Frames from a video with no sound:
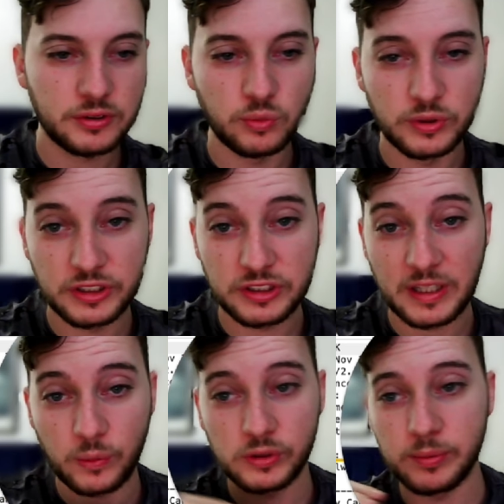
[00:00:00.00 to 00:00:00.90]
wish
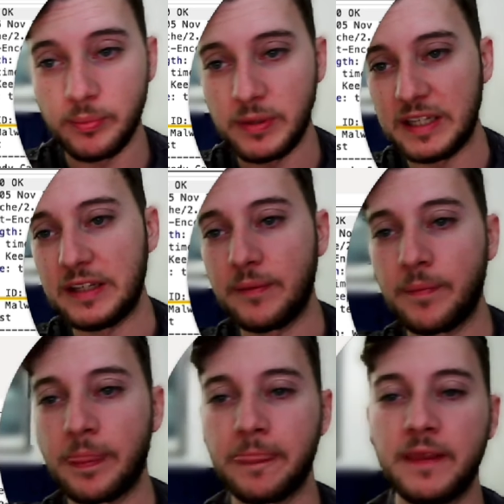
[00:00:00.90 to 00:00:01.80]
that was made.
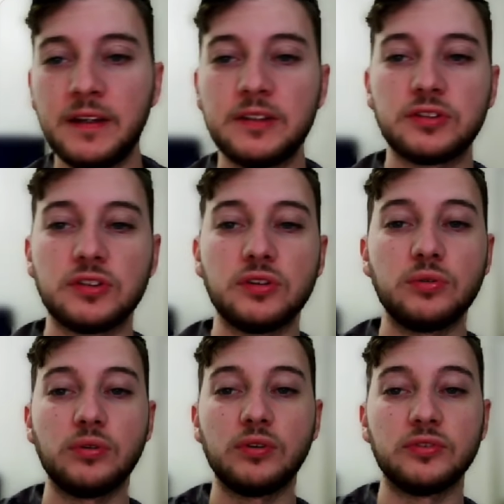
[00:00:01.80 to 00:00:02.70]
So
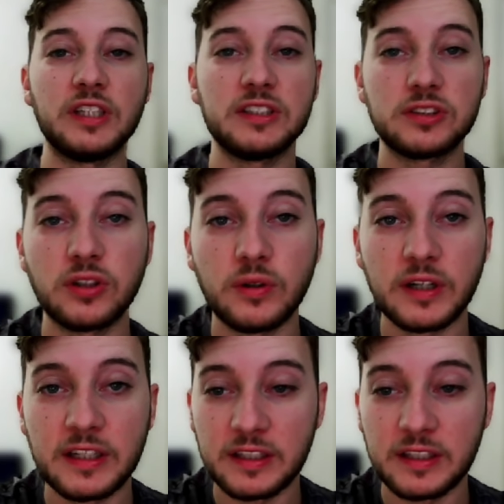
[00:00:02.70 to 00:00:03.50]
let's go ahead